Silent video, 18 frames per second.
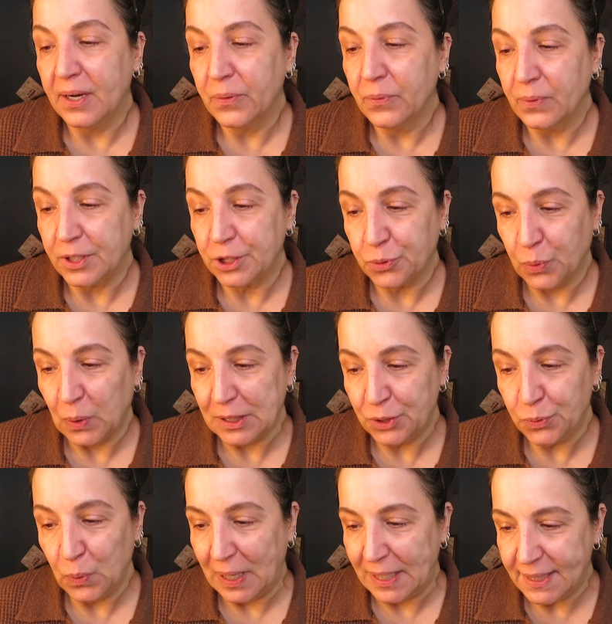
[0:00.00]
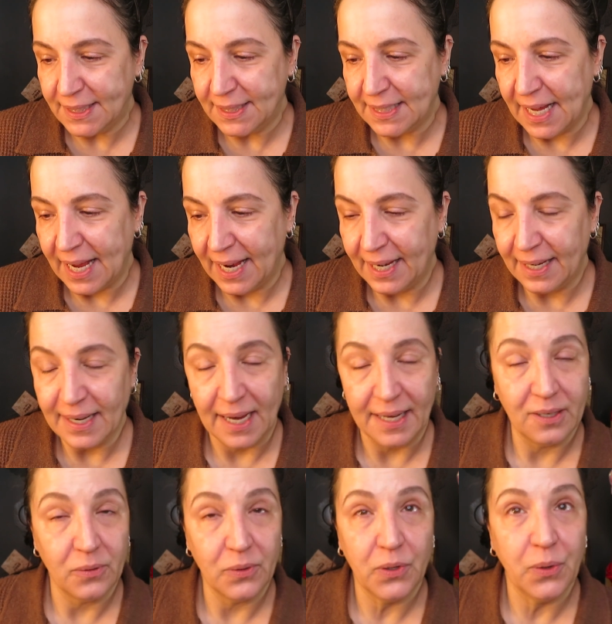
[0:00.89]
which was Wednesday,
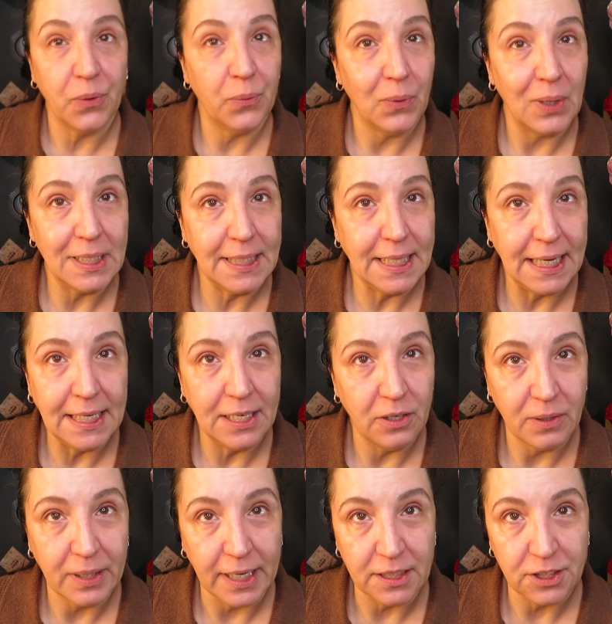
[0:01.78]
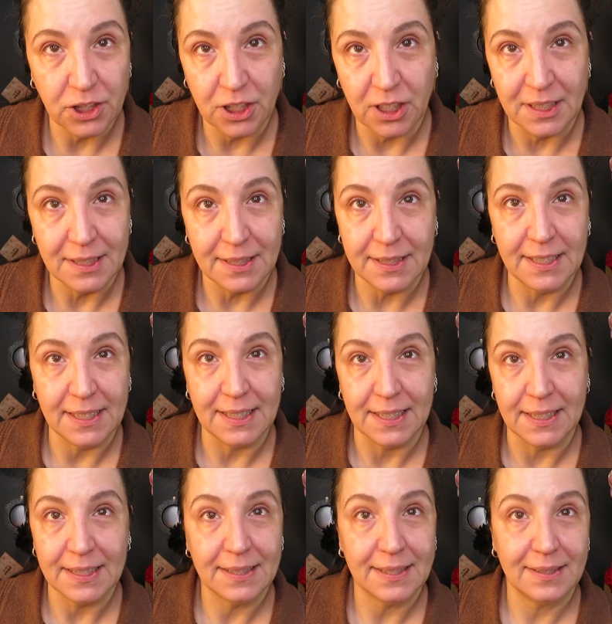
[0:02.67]
I don't know what day you guys are going to see
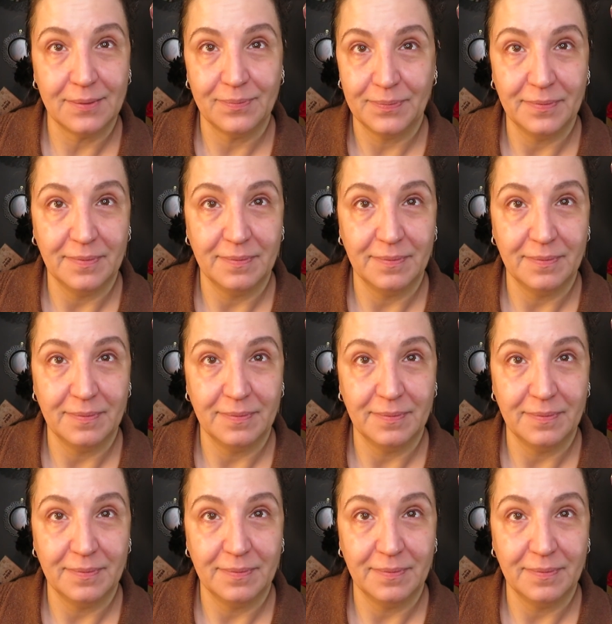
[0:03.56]
this,